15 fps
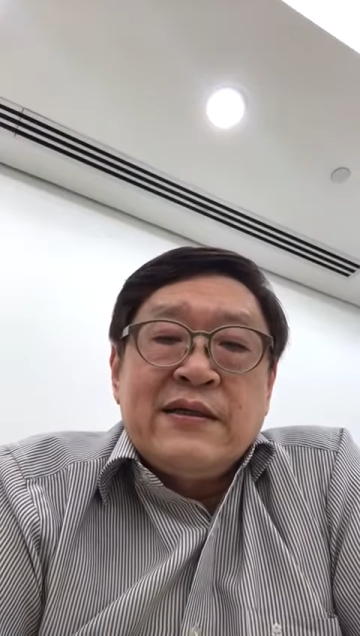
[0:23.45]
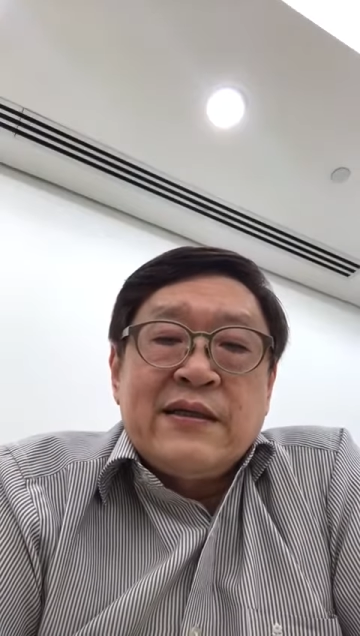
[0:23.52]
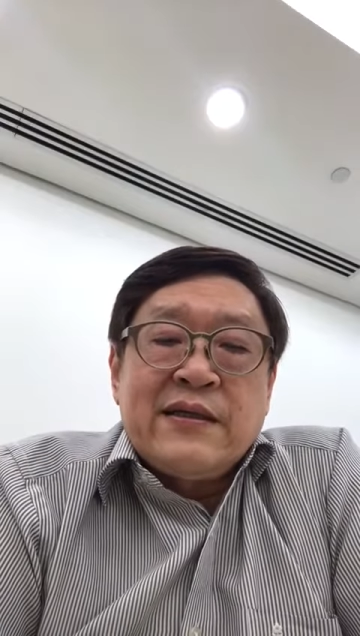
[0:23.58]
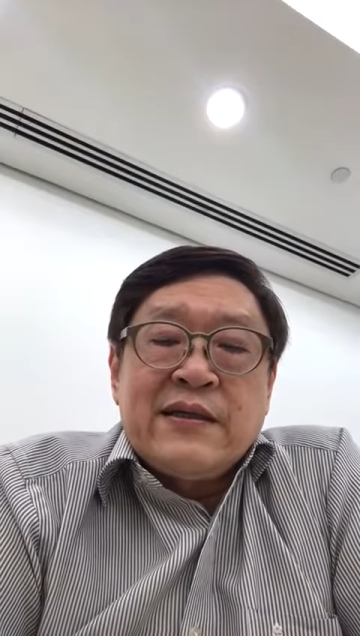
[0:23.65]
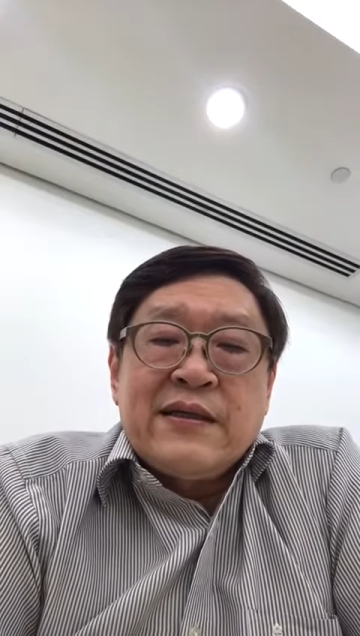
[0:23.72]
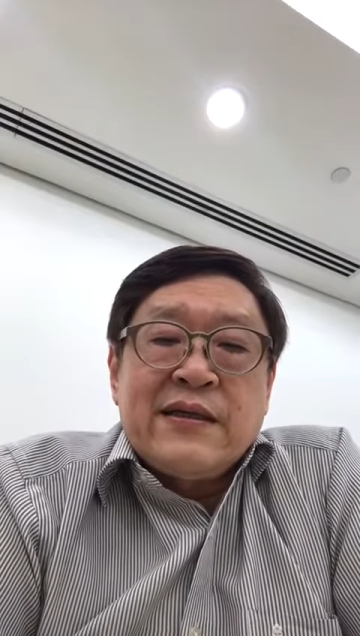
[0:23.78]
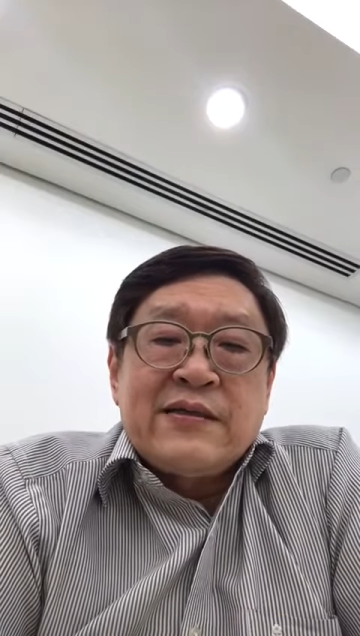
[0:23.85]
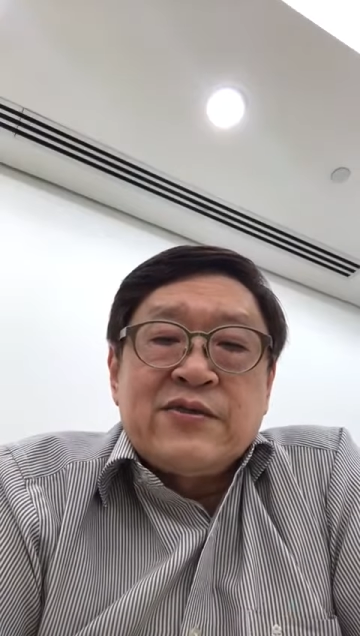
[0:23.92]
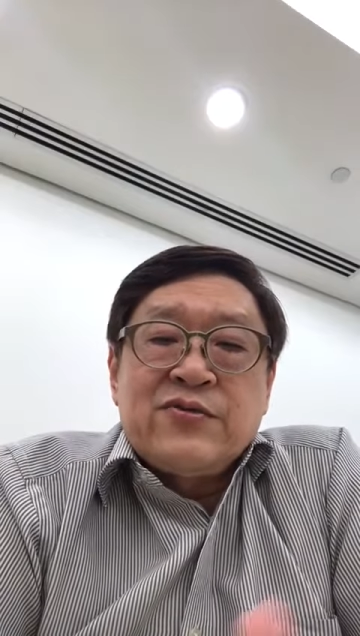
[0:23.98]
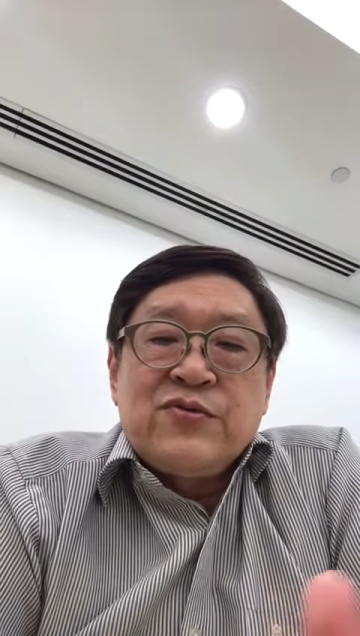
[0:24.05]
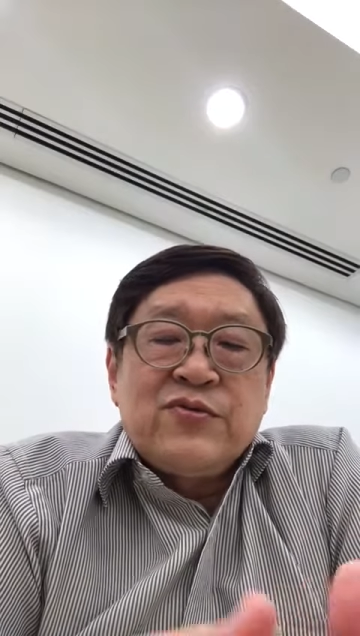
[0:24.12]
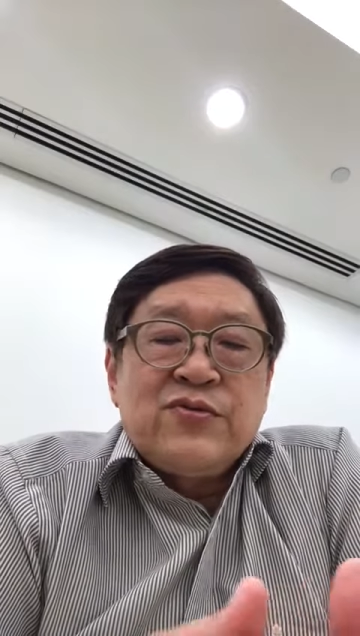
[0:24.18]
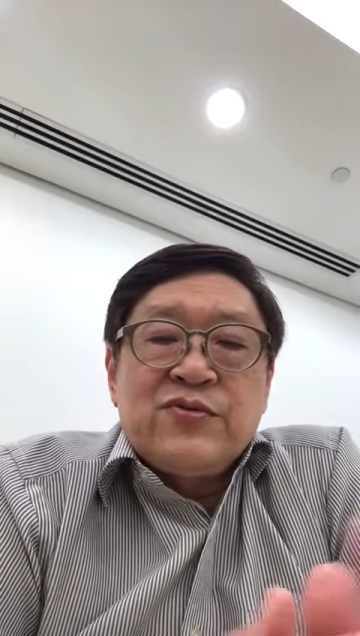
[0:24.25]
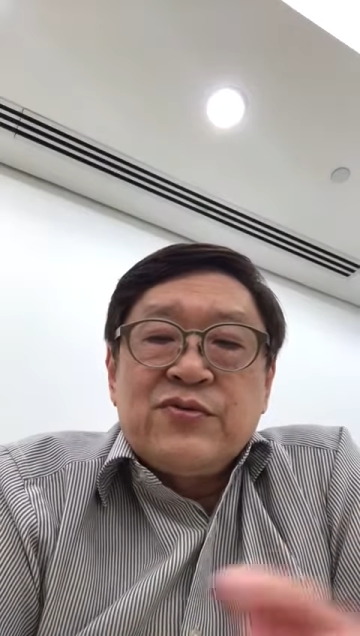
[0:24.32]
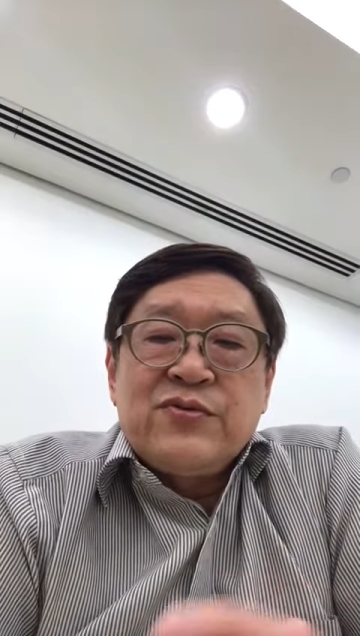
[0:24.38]
There's
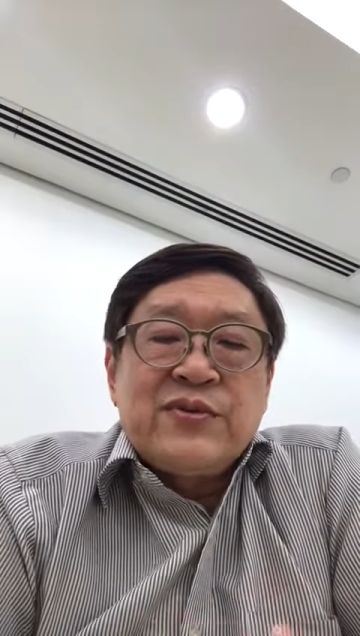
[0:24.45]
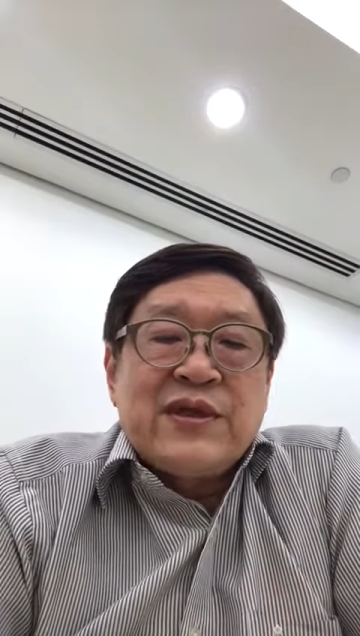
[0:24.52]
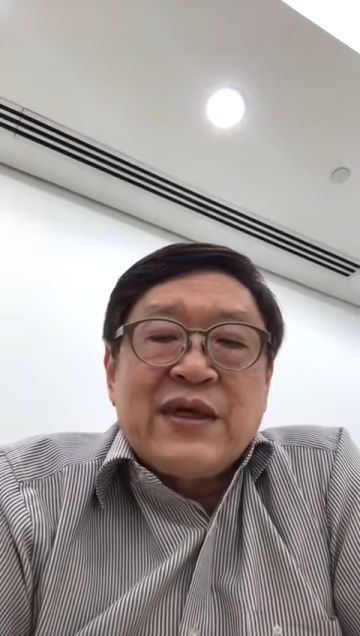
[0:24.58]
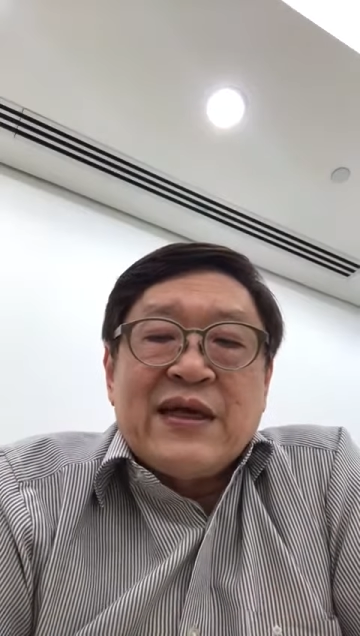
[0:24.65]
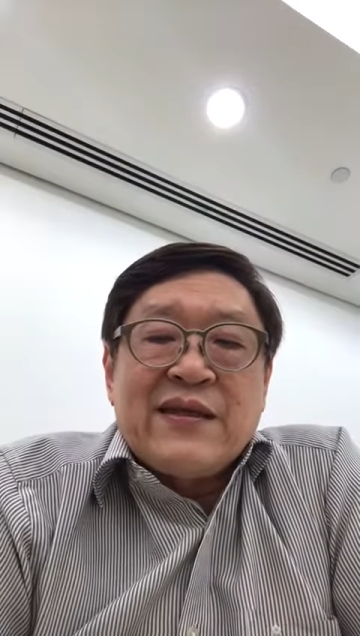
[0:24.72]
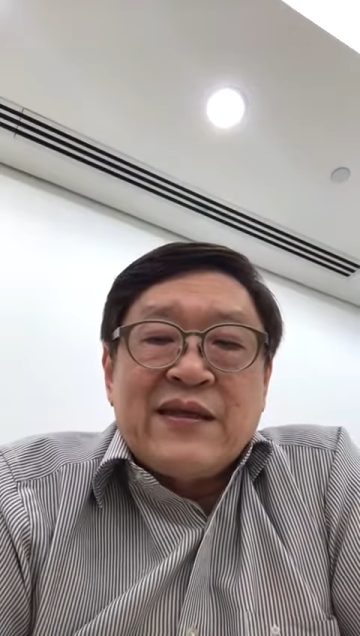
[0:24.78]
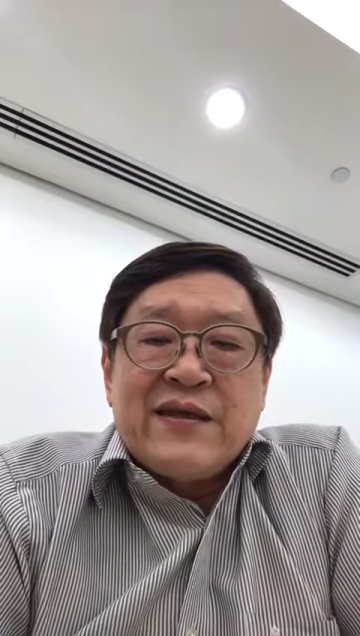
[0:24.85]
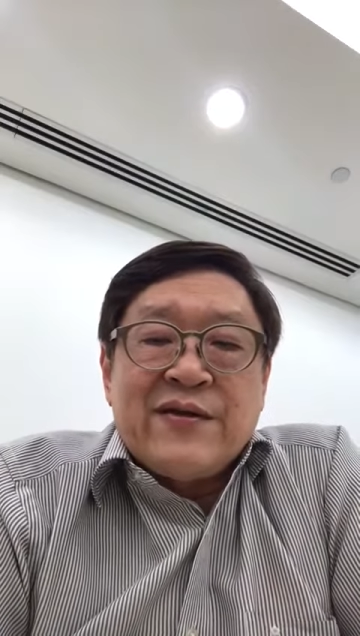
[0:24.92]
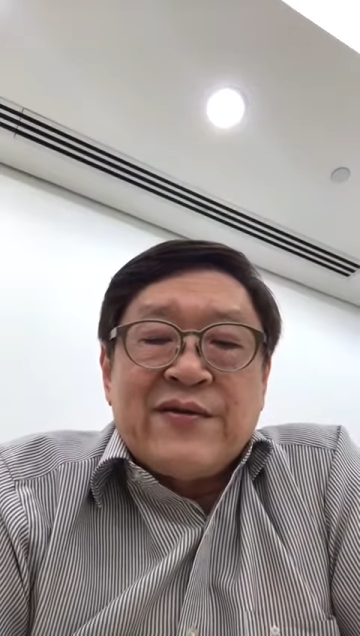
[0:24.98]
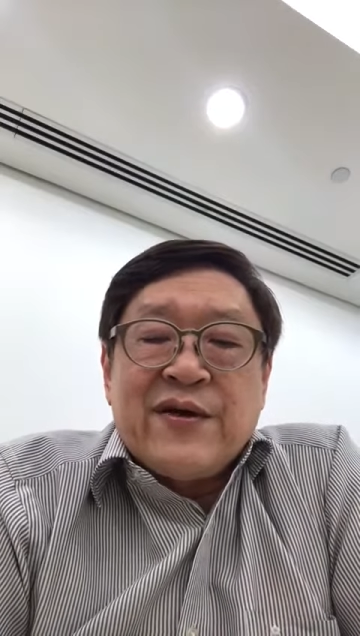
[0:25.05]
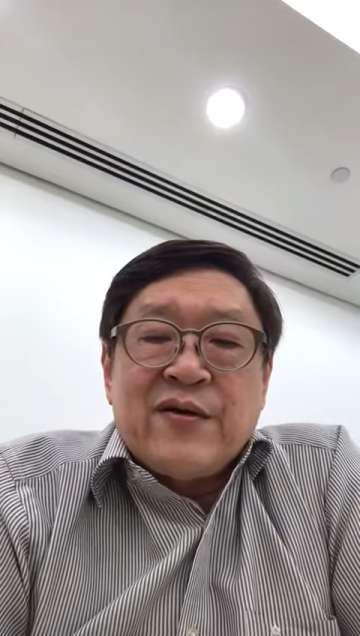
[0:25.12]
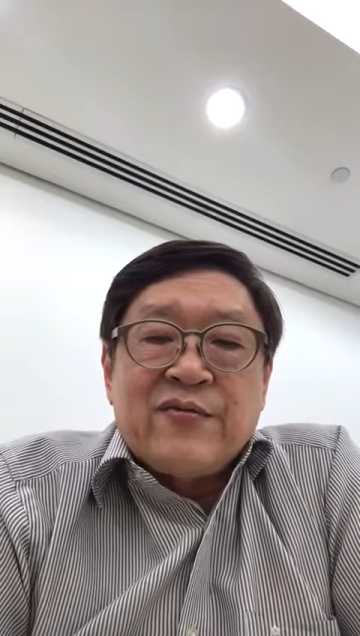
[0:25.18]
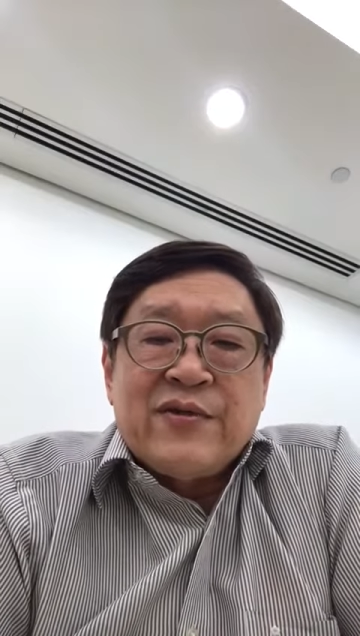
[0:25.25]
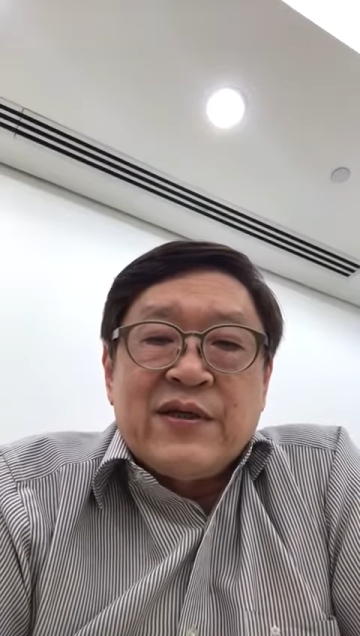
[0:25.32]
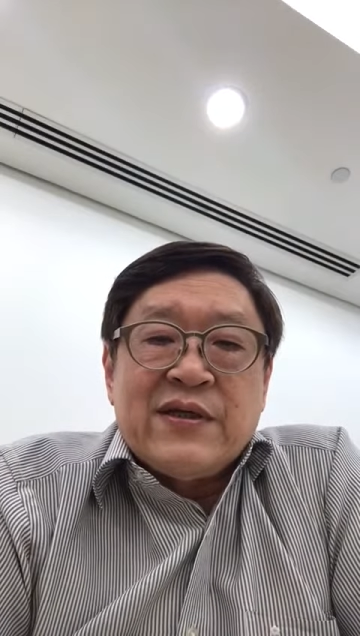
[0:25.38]
no getting around